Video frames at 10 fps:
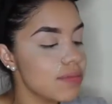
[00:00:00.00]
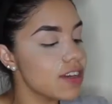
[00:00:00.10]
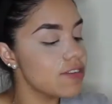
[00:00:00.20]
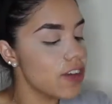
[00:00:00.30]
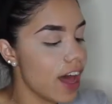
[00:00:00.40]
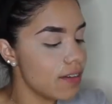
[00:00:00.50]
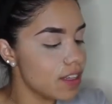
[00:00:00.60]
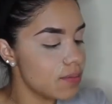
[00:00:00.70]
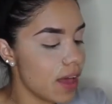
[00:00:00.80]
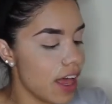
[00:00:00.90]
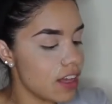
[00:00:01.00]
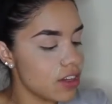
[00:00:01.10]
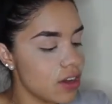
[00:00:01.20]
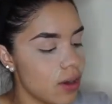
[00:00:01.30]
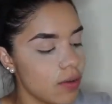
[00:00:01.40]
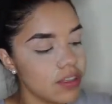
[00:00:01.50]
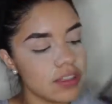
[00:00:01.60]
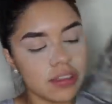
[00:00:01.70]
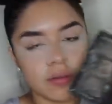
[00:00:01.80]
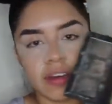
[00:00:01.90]
But if you have this palette, you know
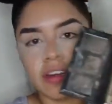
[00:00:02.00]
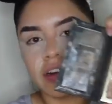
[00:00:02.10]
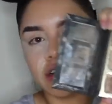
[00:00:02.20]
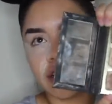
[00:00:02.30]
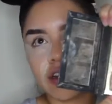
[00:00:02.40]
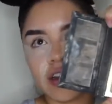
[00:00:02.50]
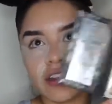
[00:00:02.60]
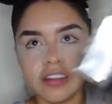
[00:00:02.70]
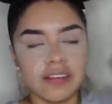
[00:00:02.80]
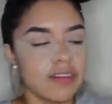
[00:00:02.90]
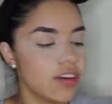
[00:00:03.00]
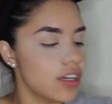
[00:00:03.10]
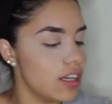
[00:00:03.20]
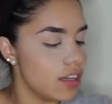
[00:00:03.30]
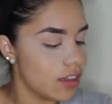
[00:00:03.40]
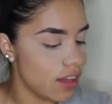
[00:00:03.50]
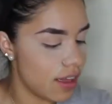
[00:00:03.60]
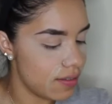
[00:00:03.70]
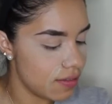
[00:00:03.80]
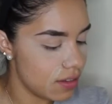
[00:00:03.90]
it's the one on the very
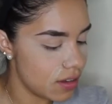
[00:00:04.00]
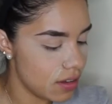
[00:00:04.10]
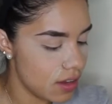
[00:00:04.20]
left.